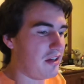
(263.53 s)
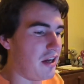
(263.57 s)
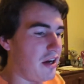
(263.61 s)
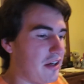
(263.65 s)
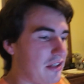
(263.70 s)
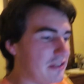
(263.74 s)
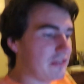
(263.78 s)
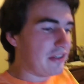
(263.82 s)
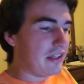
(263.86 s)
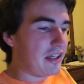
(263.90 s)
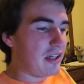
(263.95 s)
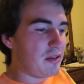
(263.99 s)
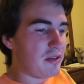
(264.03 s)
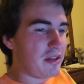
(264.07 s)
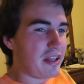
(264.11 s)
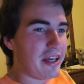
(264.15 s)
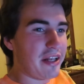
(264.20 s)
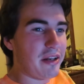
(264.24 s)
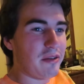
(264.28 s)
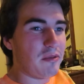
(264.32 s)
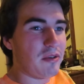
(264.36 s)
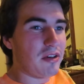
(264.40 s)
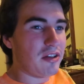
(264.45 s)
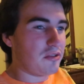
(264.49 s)
Yeah, I was trying out what the
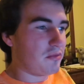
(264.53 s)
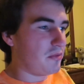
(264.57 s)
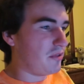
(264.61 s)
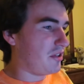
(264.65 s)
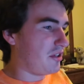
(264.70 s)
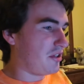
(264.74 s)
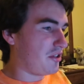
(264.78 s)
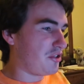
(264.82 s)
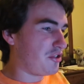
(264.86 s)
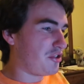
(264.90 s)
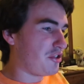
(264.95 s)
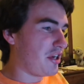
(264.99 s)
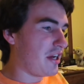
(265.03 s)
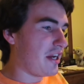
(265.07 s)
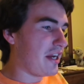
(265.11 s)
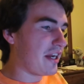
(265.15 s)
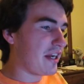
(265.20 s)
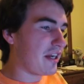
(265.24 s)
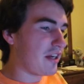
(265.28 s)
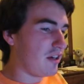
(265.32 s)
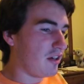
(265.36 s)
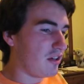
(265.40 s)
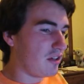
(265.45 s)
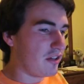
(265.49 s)
hell it was. Was it a
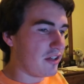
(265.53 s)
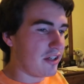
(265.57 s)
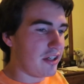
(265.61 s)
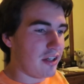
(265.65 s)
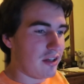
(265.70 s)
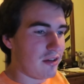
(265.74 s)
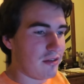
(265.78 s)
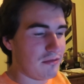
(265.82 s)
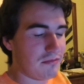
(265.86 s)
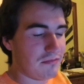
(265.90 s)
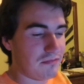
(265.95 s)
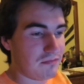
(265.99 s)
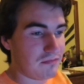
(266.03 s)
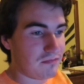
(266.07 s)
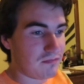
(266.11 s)
shake or a